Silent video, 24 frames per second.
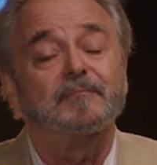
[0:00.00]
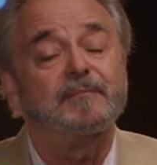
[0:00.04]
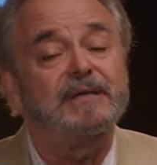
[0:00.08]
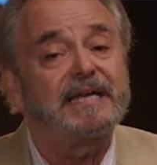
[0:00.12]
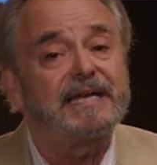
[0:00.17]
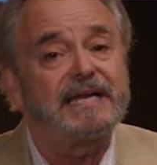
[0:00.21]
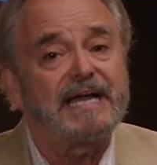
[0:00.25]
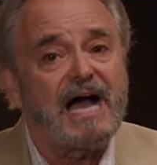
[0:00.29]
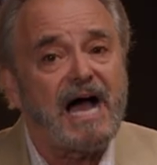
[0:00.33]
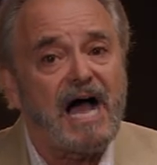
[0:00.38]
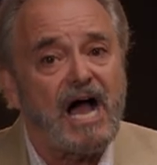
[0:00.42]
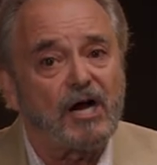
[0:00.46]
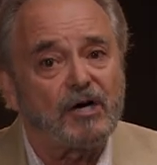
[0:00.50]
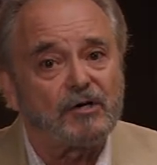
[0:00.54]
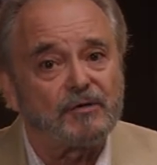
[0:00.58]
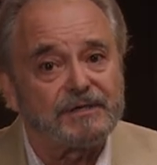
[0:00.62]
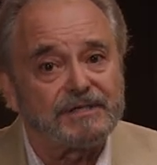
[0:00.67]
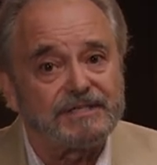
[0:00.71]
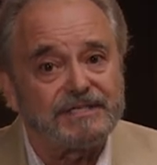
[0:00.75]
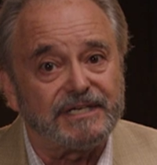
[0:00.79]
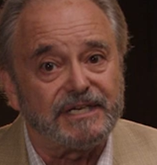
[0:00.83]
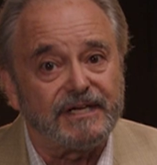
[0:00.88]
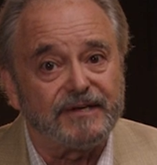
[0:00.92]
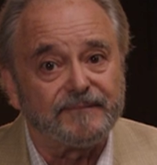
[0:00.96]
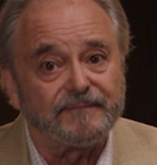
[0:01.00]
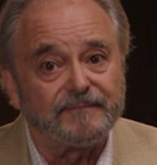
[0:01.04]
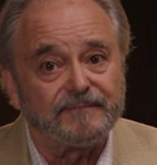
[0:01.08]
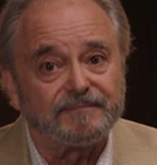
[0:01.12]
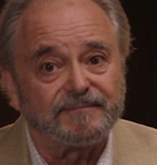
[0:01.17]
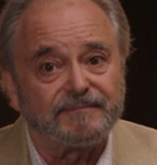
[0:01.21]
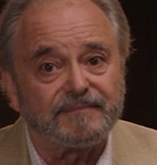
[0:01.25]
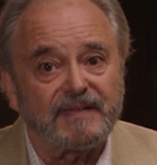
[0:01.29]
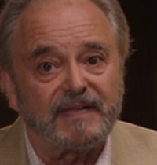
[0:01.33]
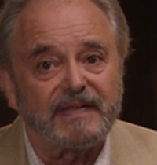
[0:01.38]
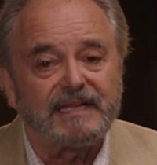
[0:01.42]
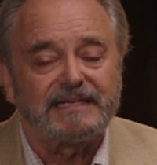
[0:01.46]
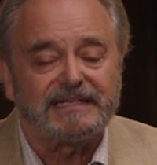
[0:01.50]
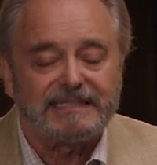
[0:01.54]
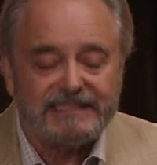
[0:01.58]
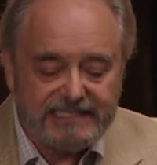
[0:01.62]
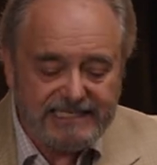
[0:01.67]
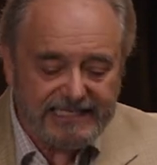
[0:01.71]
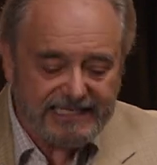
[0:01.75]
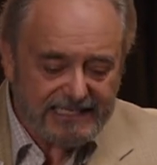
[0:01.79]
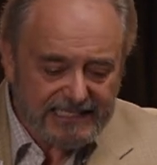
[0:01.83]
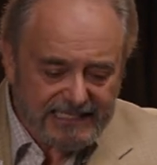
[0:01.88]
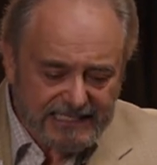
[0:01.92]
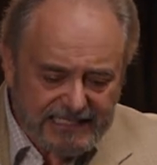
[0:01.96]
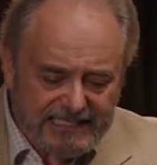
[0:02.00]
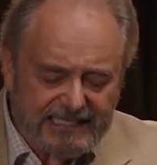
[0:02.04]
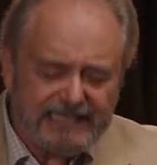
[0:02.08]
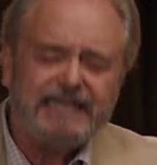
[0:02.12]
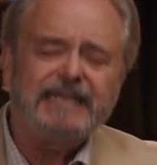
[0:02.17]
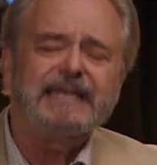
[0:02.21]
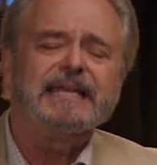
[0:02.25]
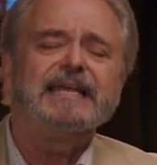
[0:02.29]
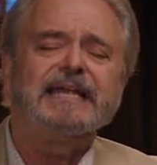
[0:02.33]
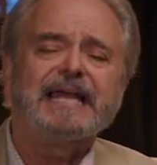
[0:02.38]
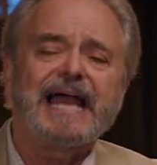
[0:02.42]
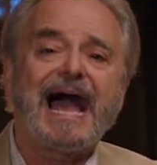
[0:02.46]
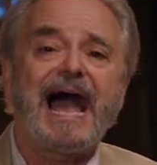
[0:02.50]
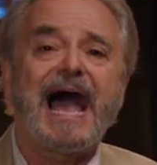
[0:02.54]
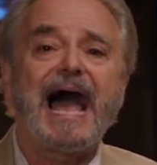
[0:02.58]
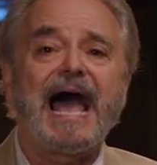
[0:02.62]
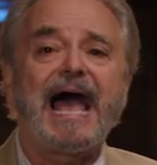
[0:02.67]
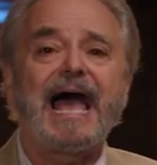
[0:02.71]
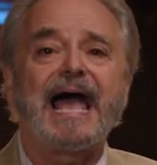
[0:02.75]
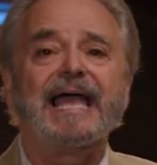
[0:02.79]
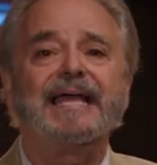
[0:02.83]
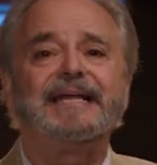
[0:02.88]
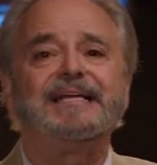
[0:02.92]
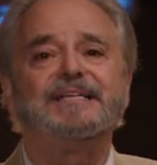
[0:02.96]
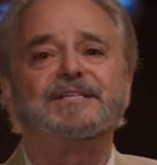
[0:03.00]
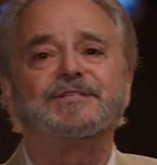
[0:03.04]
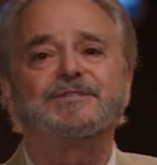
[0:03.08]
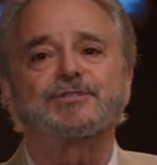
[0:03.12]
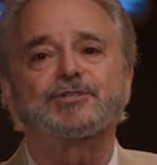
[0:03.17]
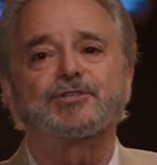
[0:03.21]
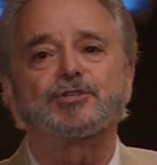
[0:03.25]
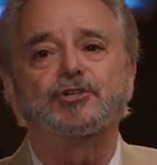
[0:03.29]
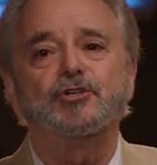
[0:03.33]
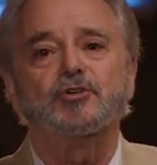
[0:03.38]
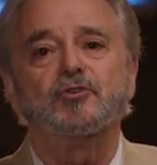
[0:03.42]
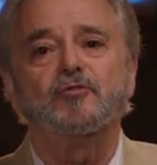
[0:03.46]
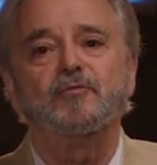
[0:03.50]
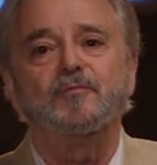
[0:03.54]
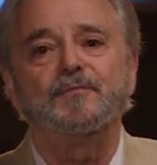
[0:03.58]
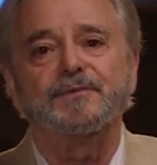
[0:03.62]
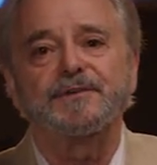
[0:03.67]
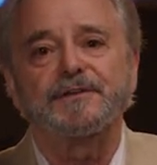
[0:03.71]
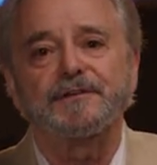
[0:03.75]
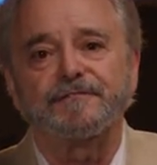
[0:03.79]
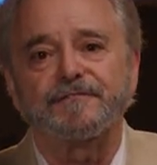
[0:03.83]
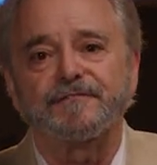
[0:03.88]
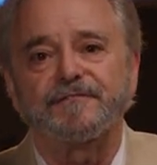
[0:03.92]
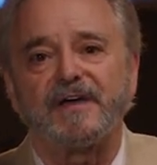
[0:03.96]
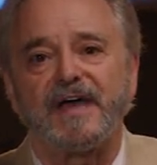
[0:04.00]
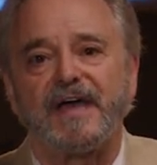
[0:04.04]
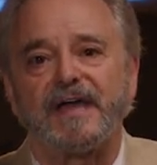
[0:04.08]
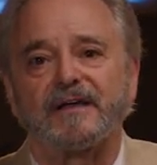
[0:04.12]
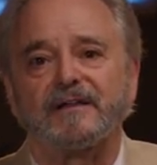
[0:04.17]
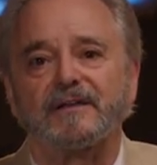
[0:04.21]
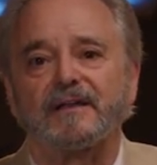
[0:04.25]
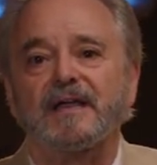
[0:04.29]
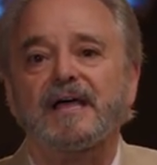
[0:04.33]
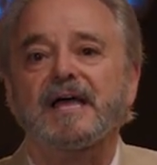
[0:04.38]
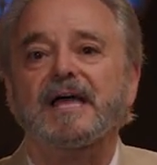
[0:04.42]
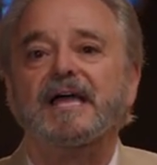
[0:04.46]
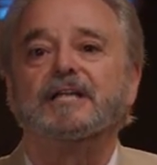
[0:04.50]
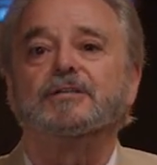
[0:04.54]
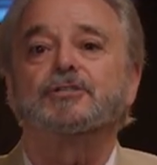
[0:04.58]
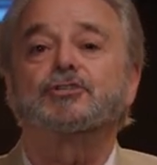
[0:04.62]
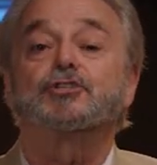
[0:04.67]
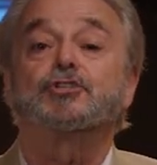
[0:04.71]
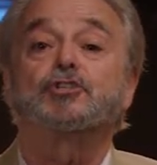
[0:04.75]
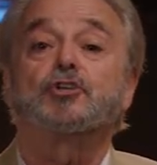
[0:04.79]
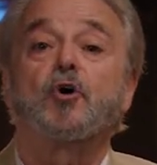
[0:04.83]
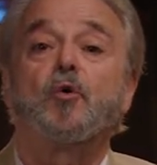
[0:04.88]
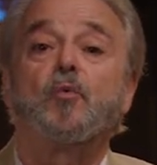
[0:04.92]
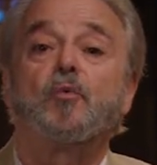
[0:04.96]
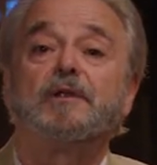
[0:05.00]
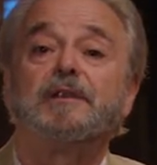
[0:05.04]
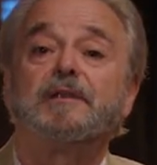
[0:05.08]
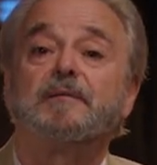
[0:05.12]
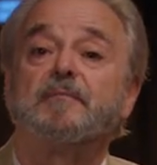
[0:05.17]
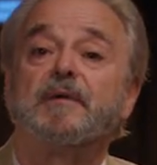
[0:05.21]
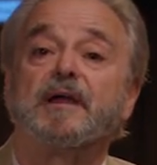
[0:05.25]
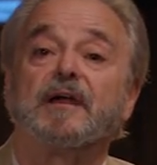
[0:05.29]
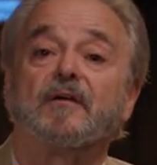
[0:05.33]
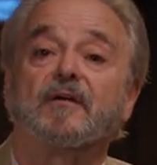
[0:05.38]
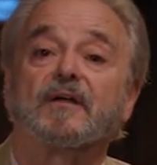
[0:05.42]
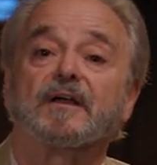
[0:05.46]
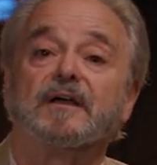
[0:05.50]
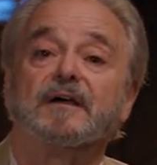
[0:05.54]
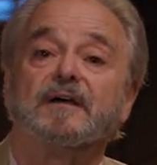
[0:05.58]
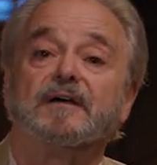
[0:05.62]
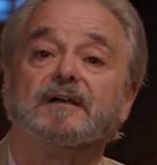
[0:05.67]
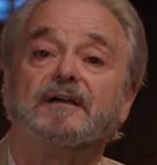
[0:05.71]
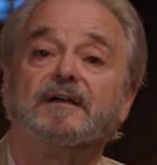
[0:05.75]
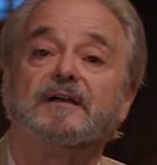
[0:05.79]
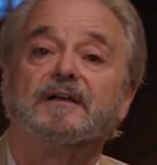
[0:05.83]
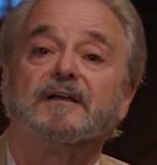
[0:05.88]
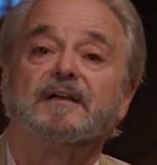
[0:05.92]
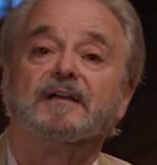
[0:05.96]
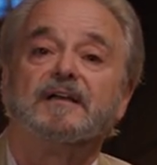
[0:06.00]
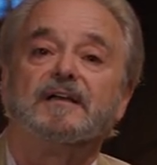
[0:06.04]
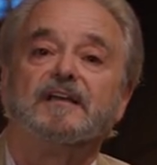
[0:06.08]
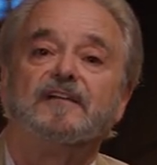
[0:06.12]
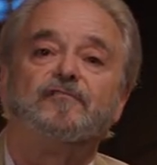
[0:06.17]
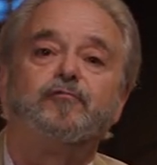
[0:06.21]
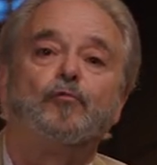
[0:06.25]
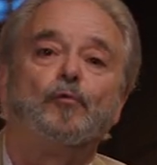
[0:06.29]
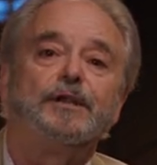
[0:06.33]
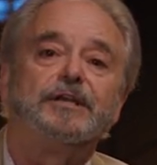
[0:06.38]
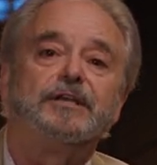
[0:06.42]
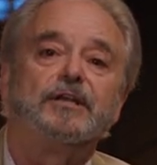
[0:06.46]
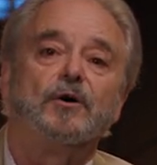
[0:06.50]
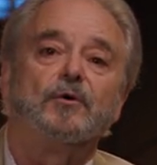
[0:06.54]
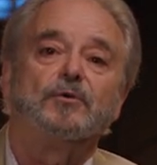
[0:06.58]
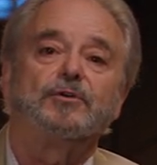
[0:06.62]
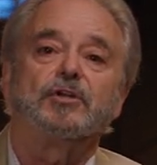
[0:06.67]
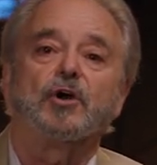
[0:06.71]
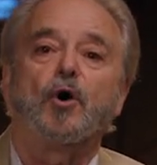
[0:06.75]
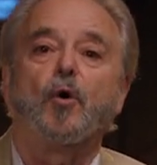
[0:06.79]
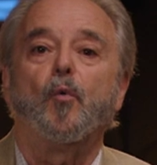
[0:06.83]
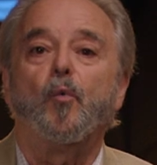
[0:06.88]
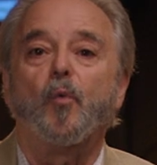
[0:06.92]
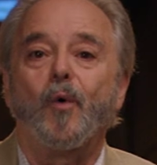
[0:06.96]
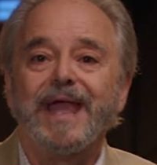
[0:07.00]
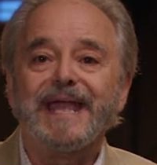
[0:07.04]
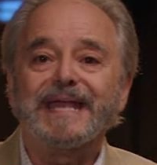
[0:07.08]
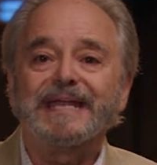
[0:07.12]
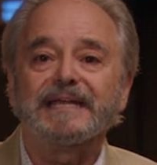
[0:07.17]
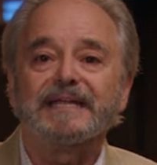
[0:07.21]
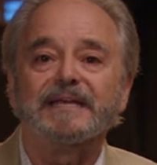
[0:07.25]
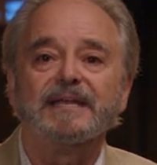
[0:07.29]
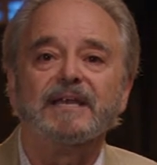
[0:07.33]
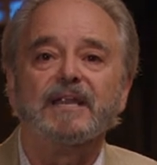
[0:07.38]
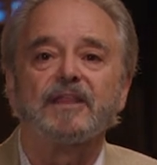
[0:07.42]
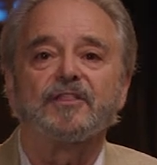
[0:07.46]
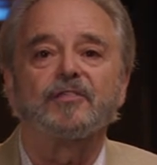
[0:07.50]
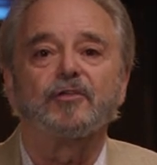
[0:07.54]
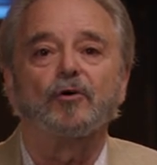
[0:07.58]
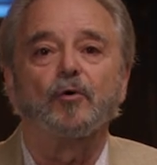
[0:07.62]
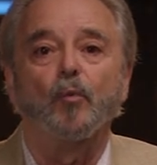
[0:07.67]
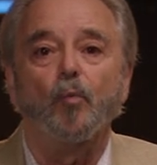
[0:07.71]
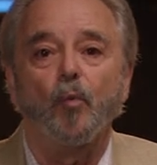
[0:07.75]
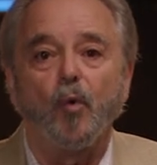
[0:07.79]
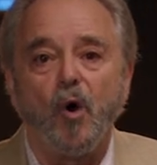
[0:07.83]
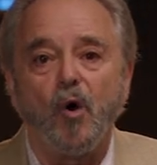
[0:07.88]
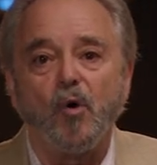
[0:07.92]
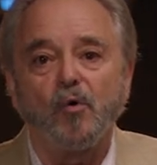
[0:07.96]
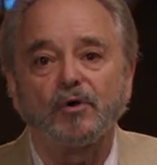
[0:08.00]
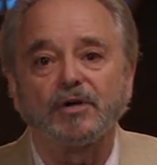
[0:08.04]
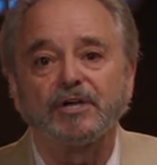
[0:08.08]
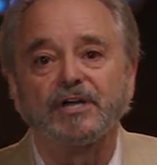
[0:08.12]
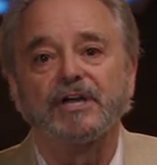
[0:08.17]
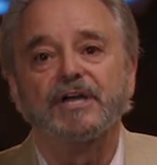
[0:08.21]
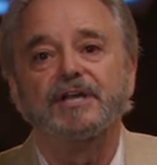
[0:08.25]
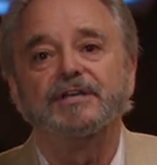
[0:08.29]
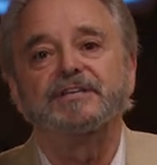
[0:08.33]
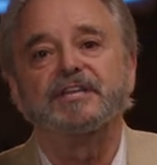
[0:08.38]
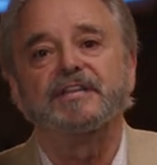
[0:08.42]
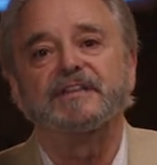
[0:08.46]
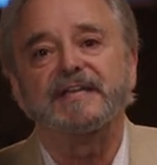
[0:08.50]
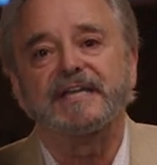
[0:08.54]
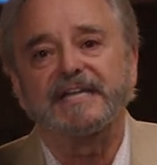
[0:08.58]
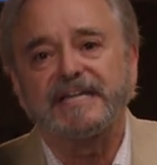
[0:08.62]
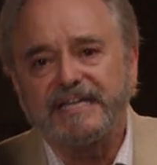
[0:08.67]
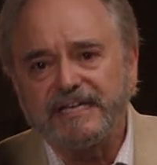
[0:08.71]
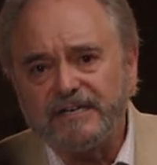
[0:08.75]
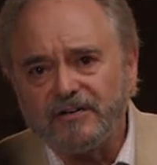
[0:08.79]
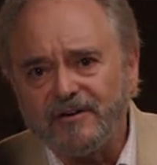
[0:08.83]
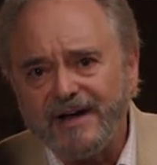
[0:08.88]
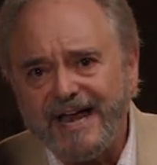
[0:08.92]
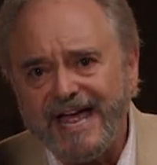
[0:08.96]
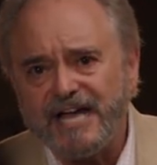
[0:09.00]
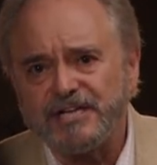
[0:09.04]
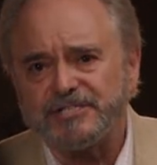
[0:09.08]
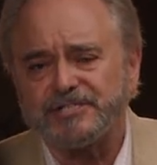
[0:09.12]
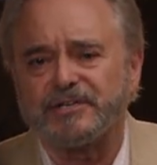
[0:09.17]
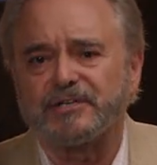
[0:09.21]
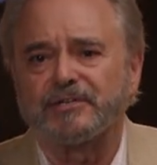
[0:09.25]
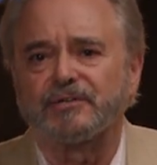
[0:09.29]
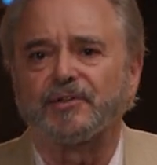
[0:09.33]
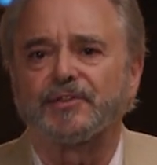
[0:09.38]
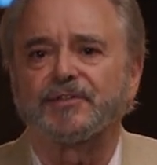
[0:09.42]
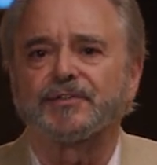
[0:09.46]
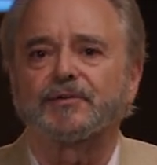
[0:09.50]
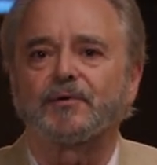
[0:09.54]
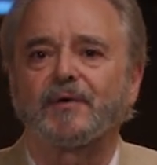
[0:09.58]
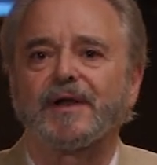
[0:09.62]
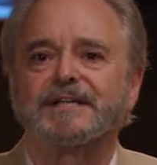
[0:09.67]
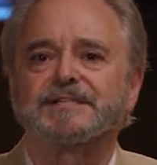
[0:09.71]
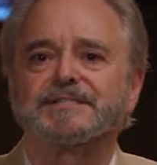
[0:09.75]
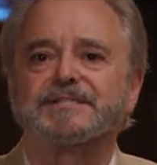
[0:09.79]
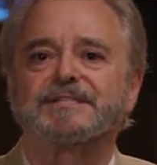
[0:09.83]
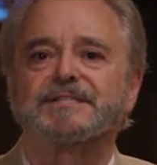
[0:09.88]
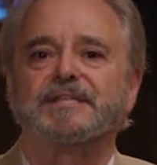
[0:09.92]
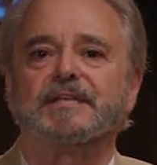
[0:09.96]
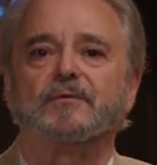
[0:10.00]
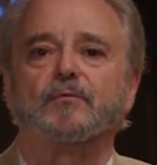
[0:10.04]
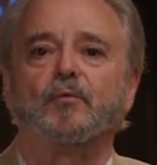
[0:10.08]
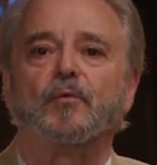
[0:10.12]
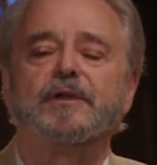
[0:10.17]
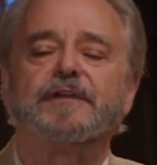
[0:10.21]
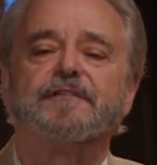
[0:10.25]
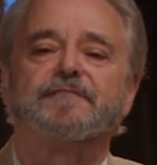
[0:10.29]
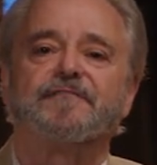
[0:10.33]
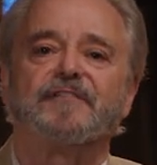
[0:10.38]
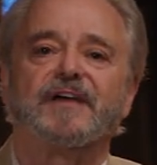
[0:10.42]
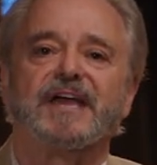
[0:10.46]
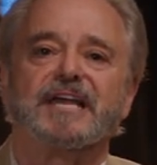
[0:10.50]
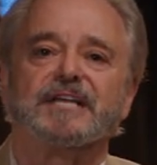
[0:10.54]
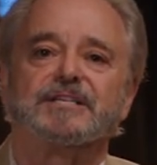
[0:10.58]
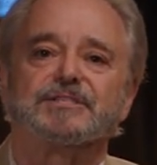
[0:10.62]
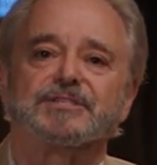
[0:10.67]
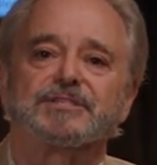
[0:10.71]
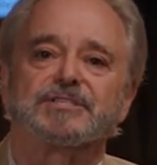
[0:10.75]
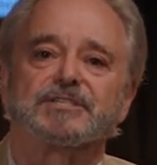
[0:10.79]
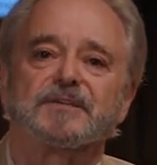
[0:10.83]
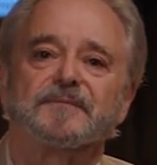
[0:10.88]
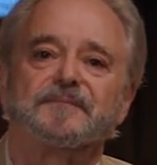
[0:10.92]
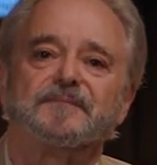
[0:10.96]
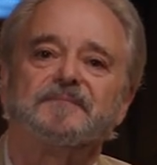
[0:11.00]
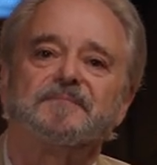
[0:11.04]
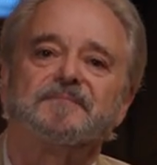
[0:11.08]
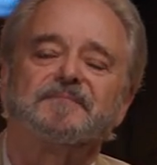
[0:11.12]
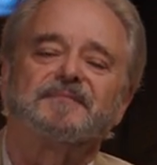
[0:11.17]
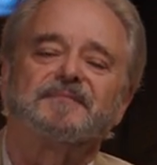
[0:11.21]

mediocrity. DEI is doomed to fail, and so will America if we don't awaken the woke to the international threats that we face.